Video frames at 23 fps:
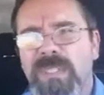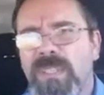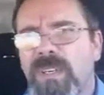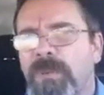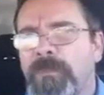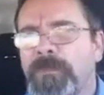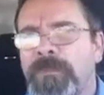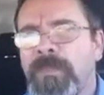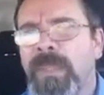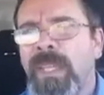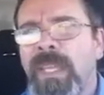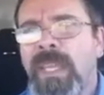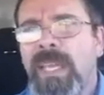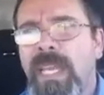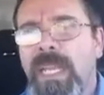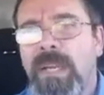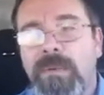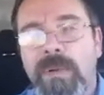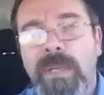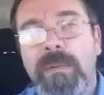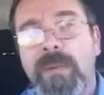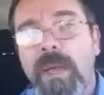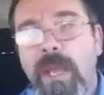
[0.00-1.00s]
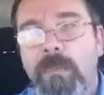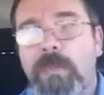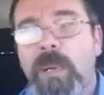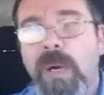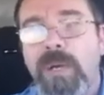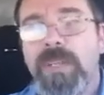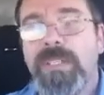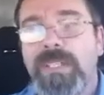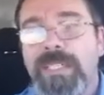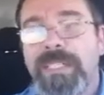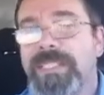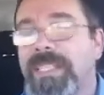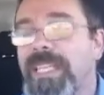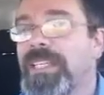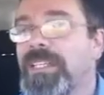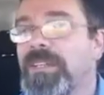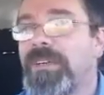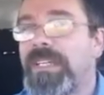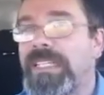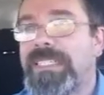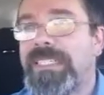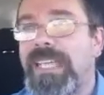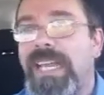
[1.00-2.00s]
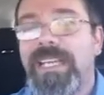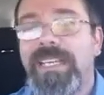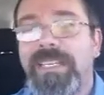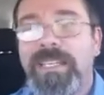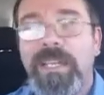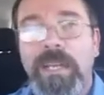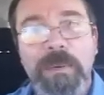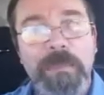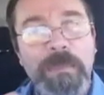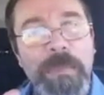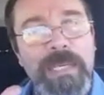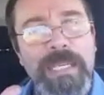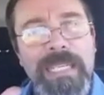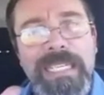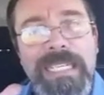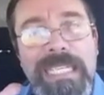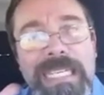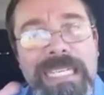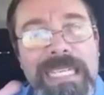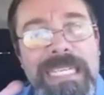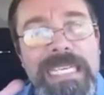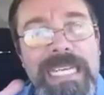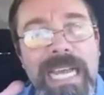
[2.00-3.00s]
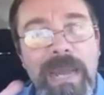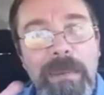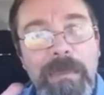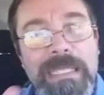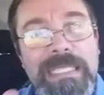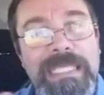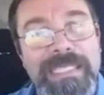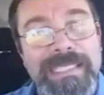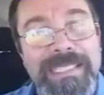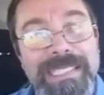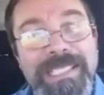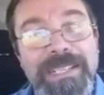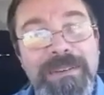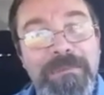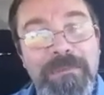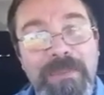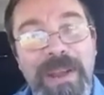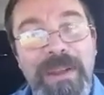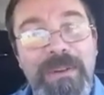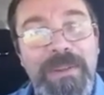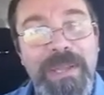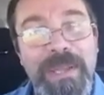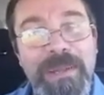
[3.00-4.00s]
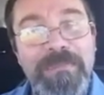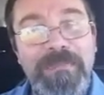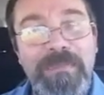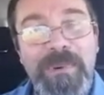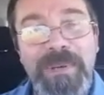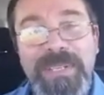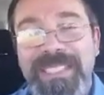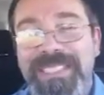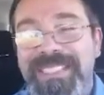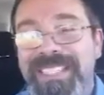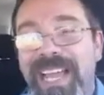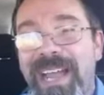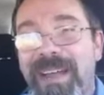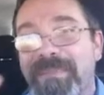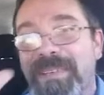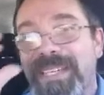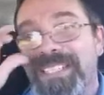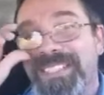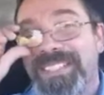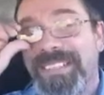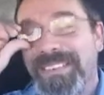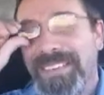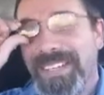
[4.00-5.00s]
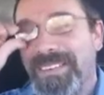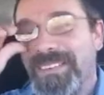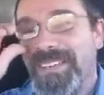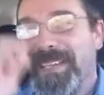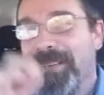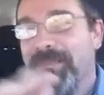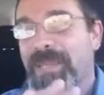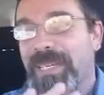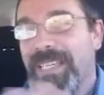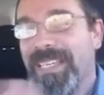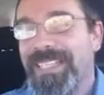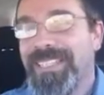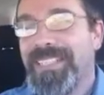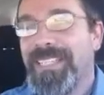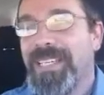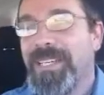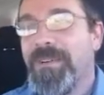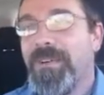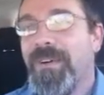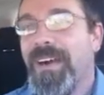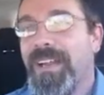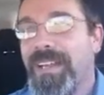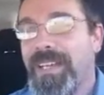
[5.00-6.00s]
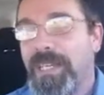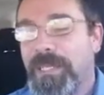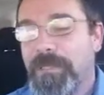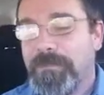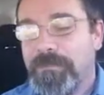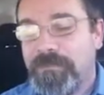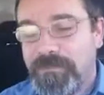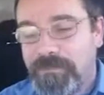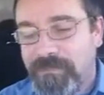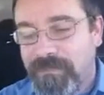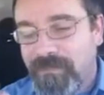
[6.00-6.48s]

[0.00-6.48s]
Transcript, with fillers: So anyway, I apologize for getting a little excited there, but I mean, this is a very important topic. So anyway, let me continue on here.